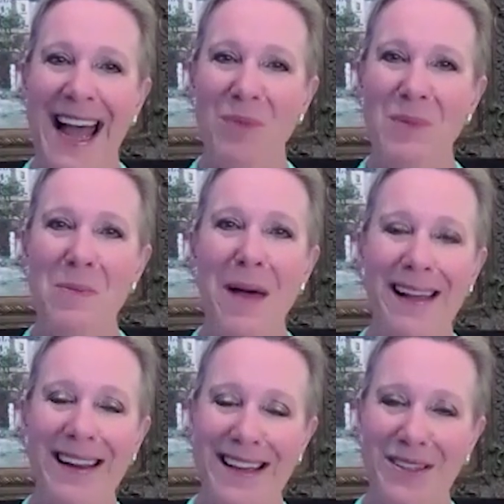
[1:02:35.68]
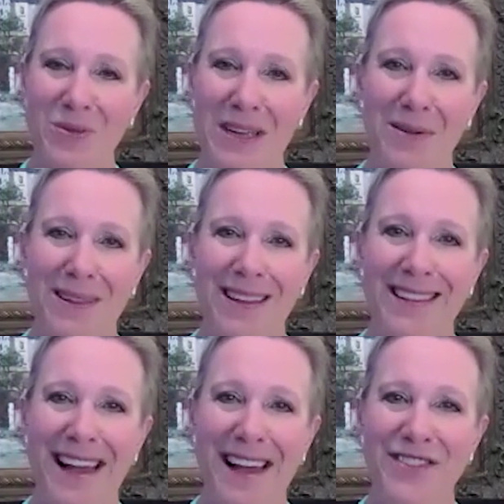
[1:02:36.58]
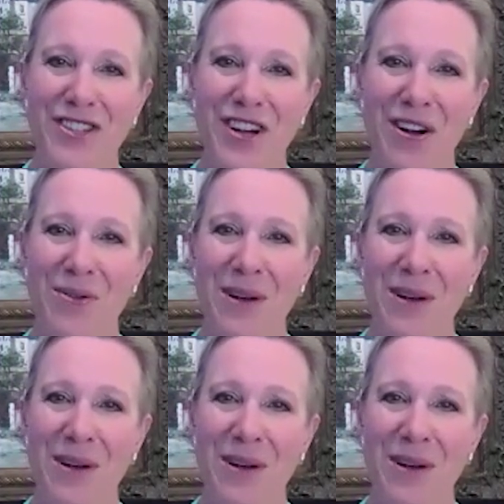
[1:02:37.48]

I'll be back next week with a live show,